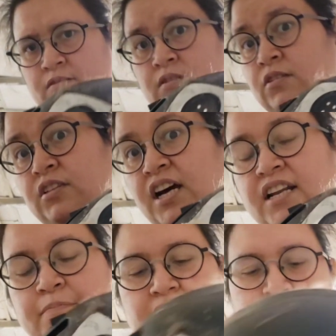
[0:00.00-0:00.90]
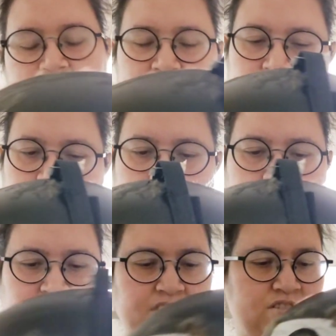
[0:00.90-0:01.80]
It'd be not a bad idea to go
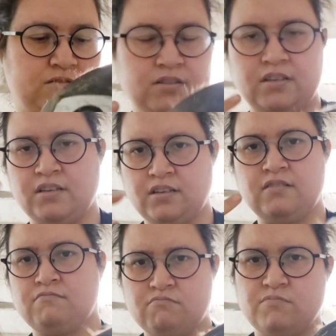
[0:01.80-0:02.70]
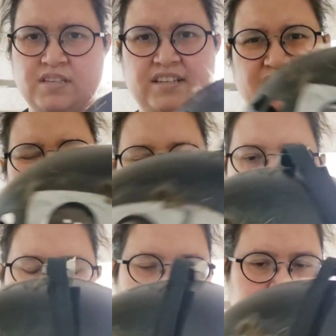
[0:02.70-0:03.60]
like a, say like a
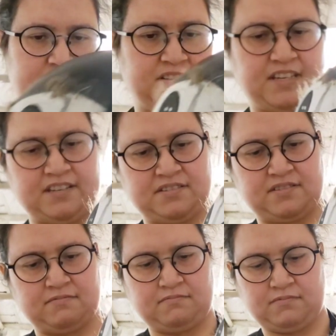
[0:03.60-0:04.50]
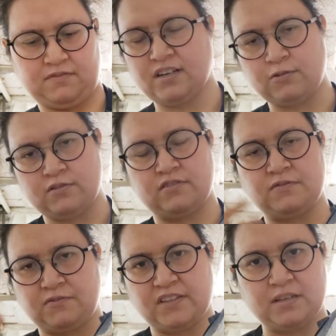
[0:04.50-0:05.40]
shortcut, I guess. Of course, if
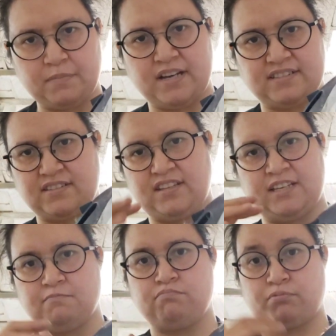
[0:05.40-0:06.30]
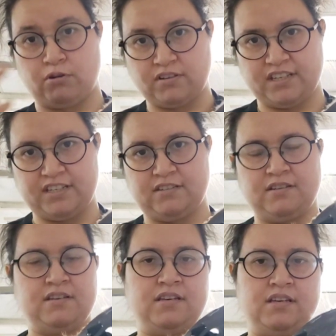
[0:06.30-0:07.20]
you get the mask that's like broken,
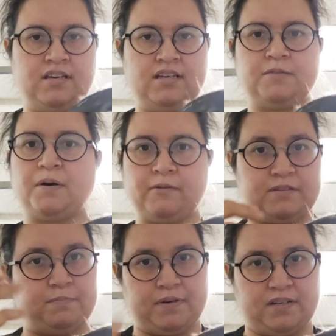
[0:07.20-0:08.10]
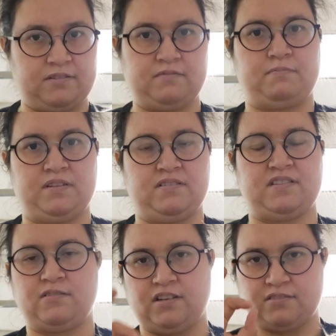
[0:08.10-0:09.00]
it's probably better because
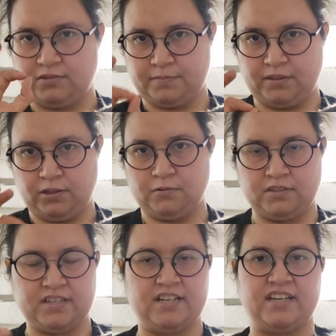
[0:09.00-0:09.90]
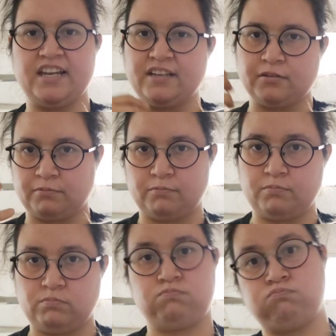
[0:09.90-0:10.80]
it costs a little bit lower than getting
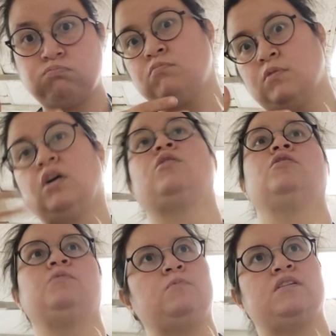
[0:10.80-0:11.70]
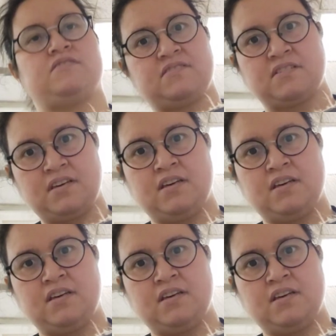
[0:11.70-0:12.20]
a good ones.